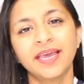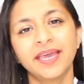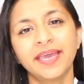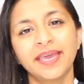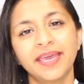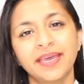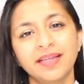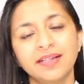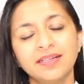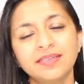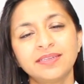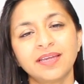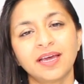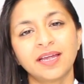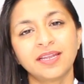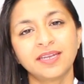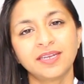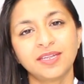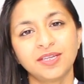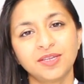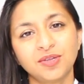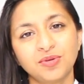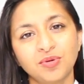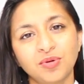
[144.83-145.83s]
held
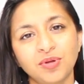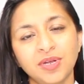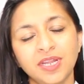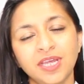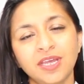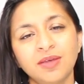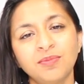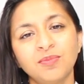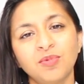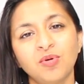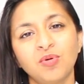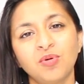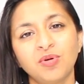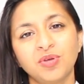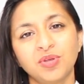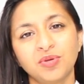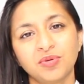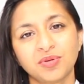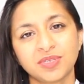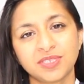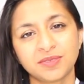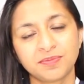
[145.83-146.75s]
under your name or your